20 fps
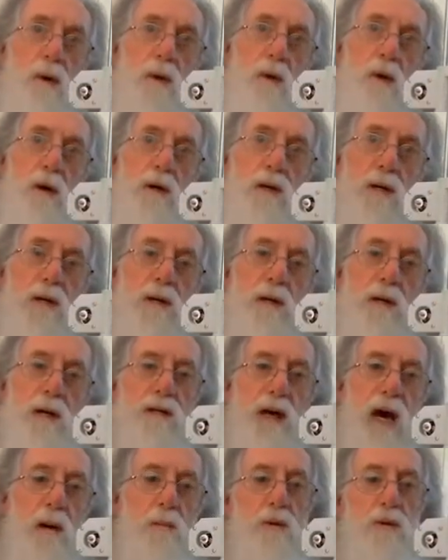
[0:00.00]
it on your
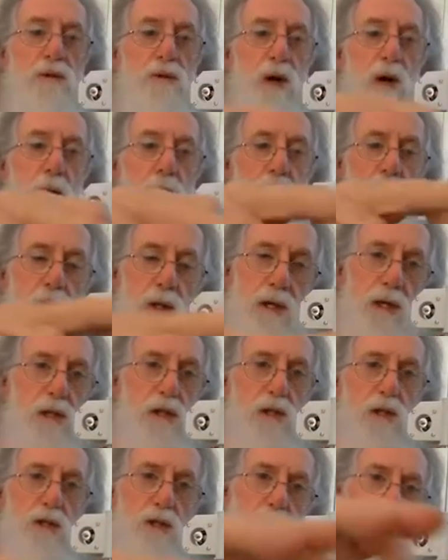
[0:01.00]
tabletop or
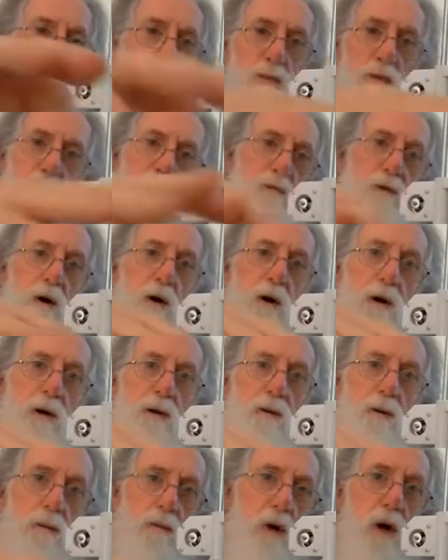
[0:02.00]
kitchen top, you'll find
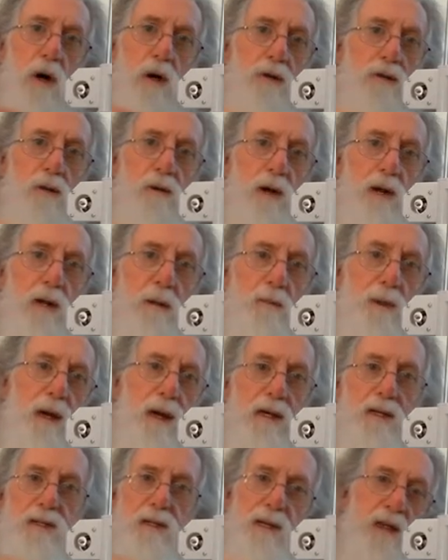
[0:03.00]
it rolls around the
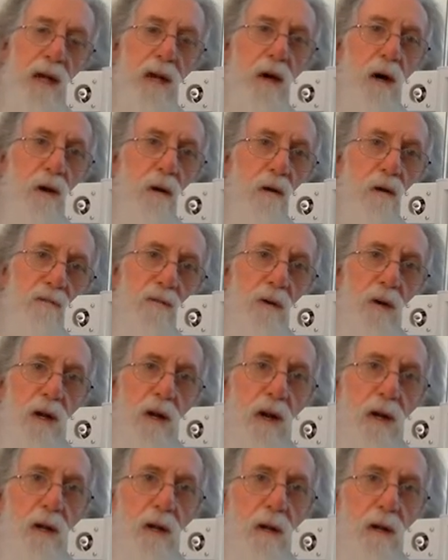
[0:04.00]
place. They're not
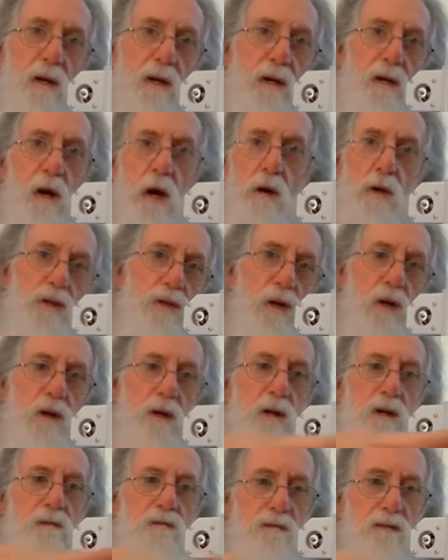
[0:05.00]
vertically and
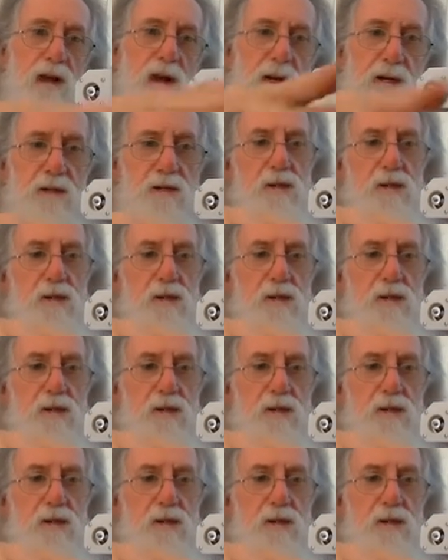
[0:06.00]
horizontally flat and